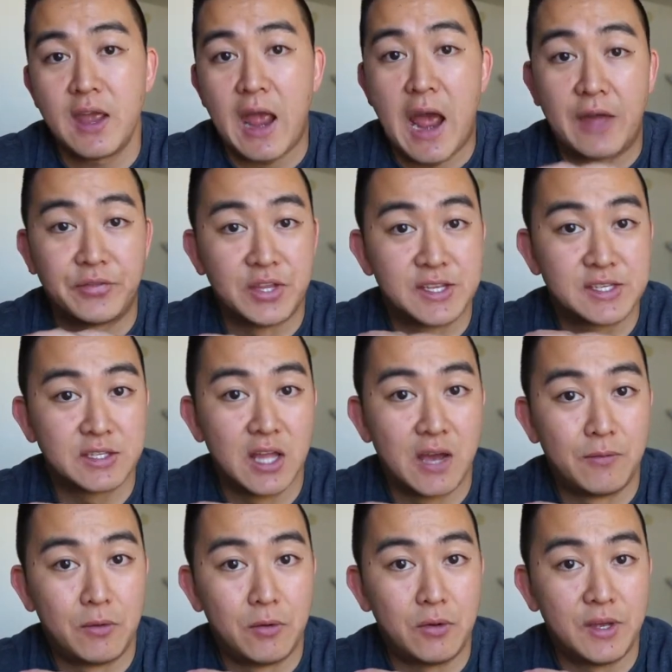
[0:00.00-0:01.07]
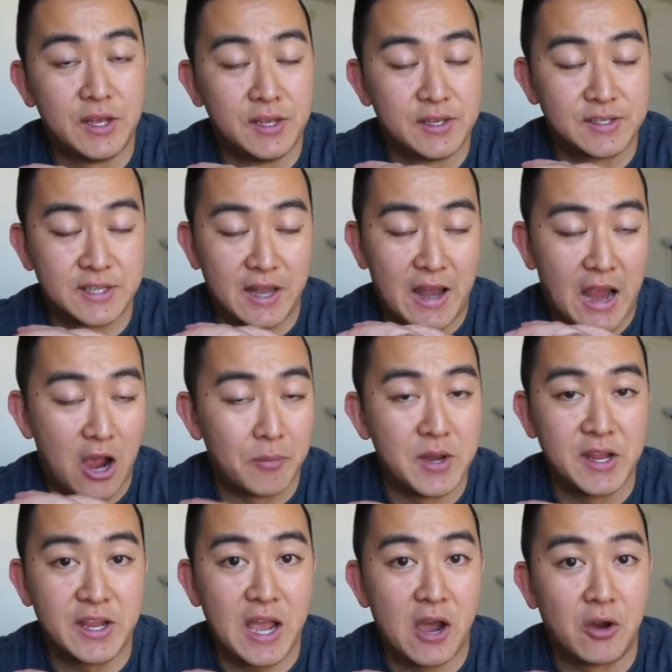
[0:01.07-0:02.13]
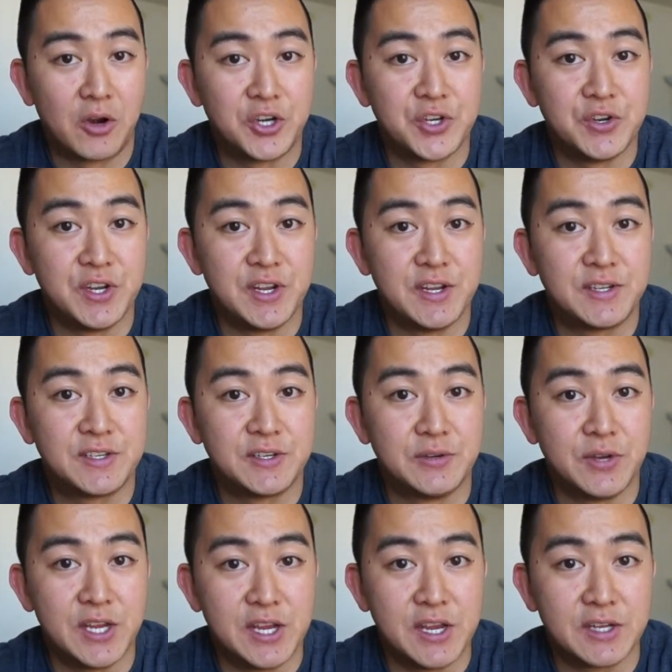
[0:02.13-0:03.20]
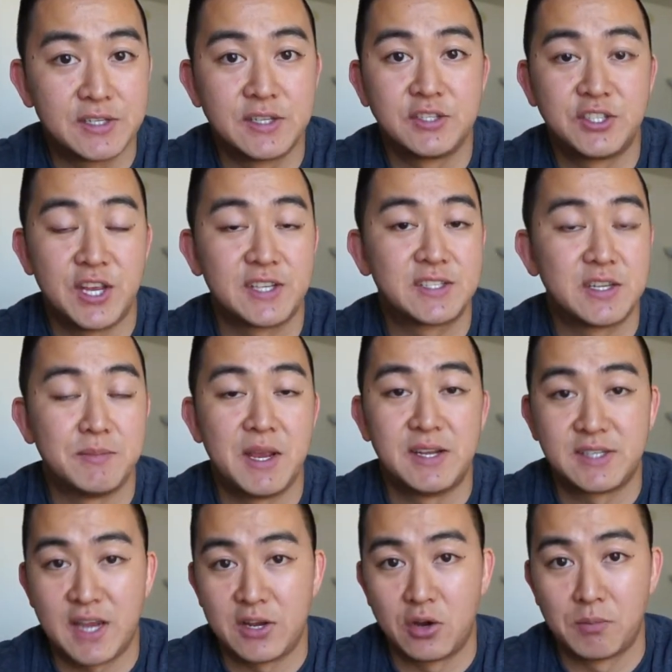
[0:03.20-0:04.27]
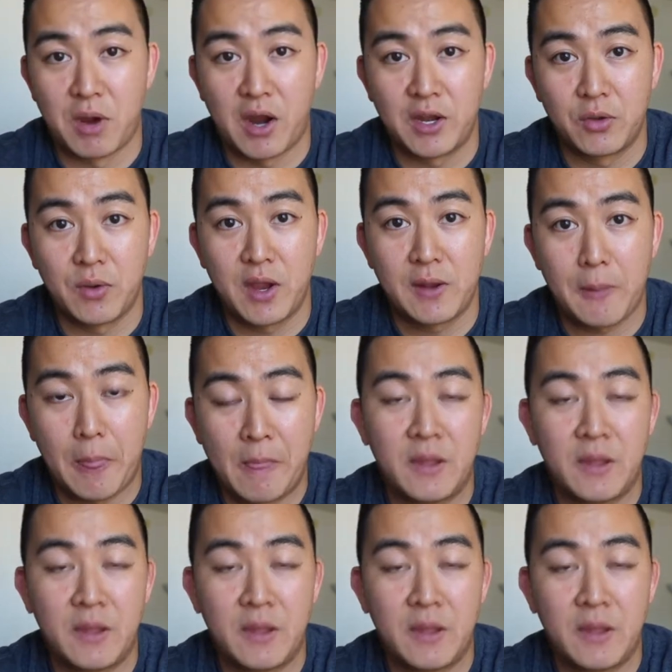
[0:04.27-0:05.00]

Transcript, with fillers: At this level is how many calories you need to eat just to maintain your body weight.